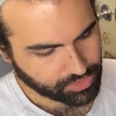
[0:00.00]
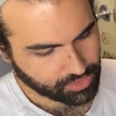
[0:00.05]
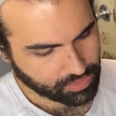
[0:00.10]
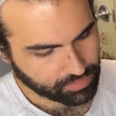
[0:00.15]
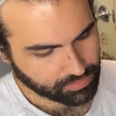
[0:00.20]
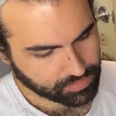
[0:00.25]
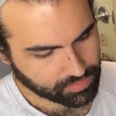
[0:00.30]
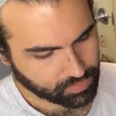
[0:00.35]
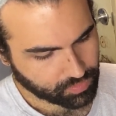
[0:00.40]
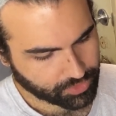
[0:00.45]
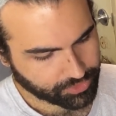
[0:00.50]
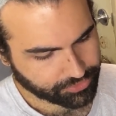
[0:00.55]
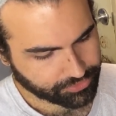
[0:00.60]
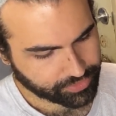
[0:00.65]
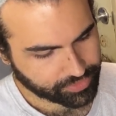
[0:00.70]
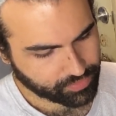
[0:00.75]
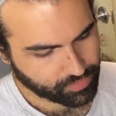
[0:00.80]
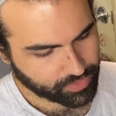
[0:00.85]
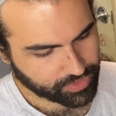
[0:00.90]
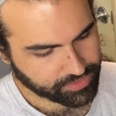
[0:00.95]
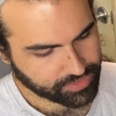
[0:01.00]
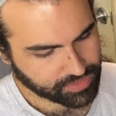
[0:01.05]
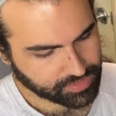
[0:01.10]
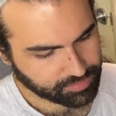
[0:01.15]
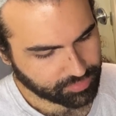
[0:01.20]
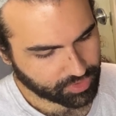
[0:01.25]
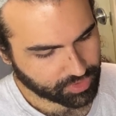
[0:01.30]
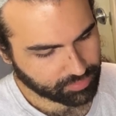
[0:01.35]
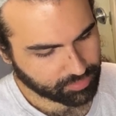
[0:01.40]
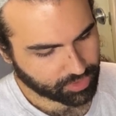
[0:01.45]
know, I was wondering where this
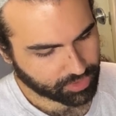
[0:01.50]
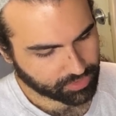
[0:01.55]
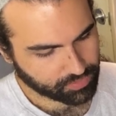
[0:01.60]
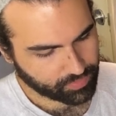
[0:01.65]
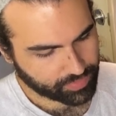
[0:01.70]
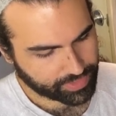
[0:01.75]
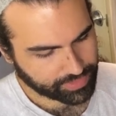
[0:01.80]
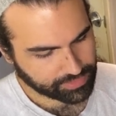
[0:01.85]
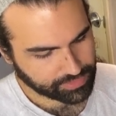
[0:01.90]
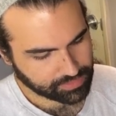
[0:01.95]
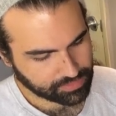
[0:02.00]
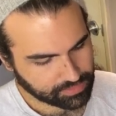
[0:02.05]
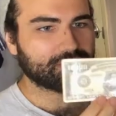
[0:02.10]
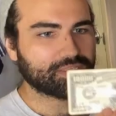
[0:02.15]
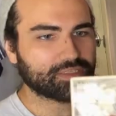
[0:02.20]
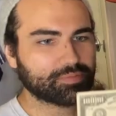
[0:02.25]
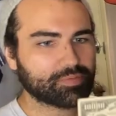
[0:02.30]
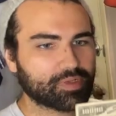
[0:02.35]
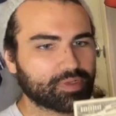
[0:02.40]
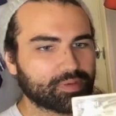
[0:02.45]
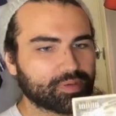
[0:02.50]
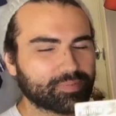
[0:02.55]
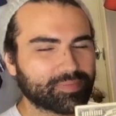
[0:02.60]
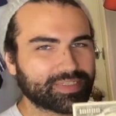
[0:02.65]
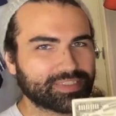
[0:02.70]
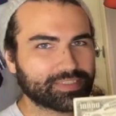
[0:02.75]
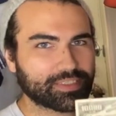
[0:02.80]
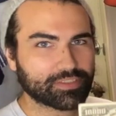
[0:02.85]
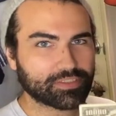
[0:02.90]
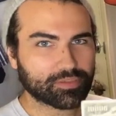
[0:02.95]
bookmark went. This bookmark, my
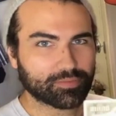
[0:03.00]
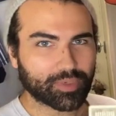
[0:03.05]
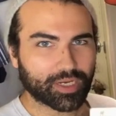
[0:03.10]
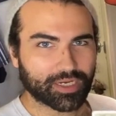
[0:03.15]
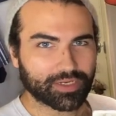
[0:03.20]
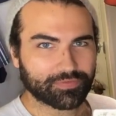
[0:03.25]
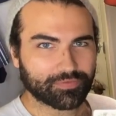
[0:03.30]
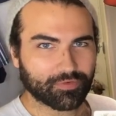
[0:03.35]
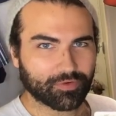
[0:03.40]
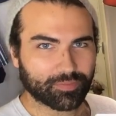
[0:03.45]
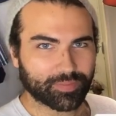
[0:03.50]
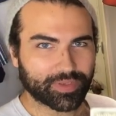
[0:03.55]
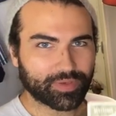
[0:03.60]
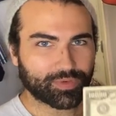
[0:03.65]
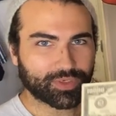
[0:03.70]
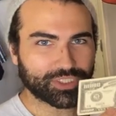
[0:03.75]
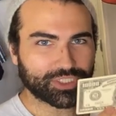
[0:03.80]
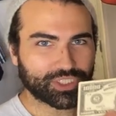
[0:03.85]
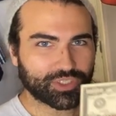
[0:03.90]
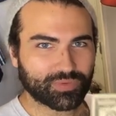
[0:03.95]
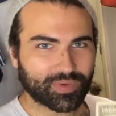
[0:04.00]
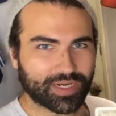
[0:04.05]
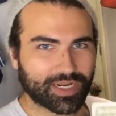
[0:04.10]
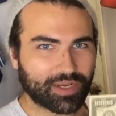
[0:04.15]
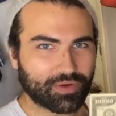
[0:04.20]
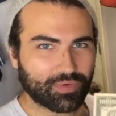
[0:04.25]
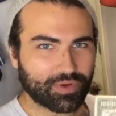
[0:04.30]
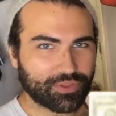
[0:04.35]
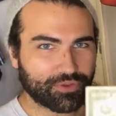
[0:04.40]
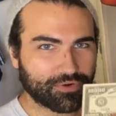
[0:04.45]
sister bought it for me when she went
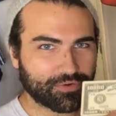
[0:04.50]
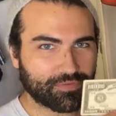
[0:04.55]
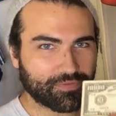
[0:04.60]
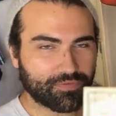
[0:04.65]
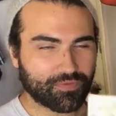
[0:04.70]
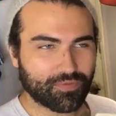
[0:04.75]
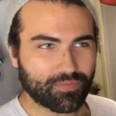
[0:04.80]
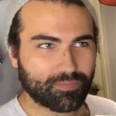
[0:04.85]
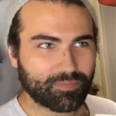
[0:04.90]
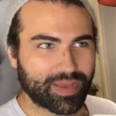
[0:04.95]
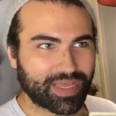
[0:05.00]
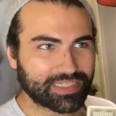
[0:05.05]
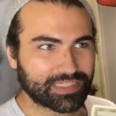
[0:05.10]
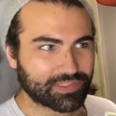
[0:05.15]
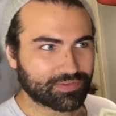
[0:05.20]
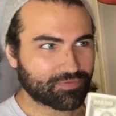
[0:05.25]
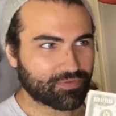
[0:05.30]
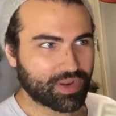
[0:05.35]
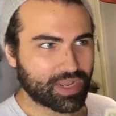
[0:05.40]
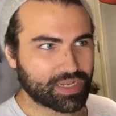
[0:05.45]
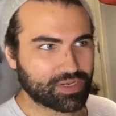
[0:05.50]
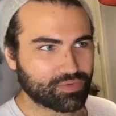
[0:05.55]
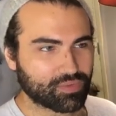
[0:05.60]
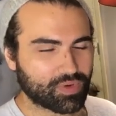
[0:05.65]
out with her best friend